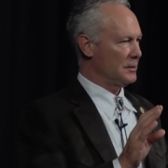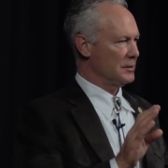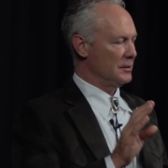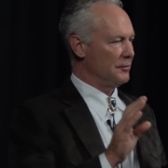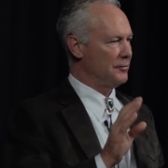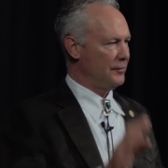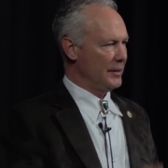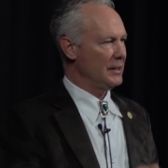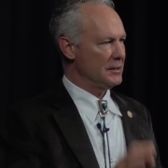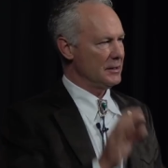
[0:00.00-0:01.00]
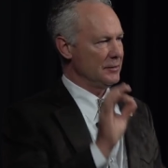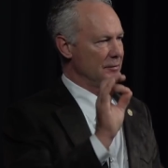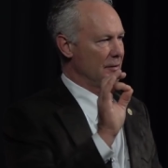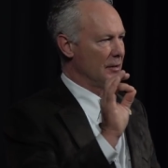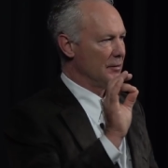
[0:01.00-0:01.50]
It's a
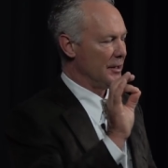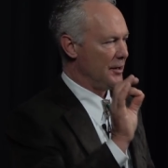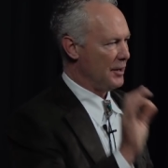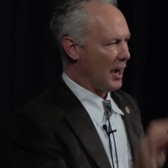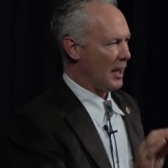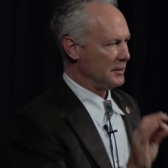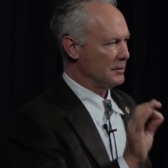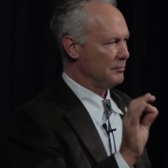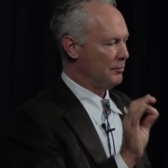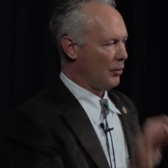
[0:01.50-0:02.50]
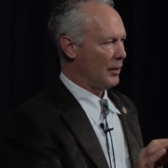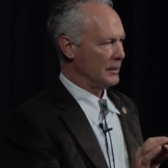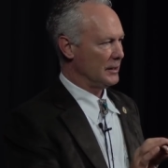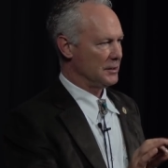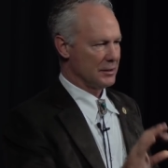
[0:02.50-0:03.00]
definitive dot
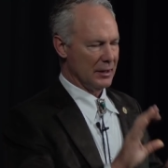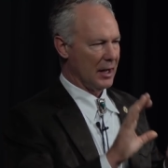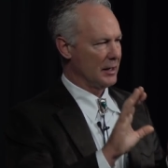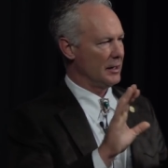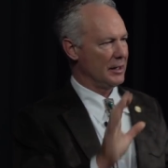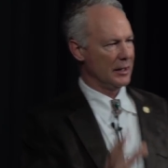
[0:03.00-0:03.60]
point. It's not an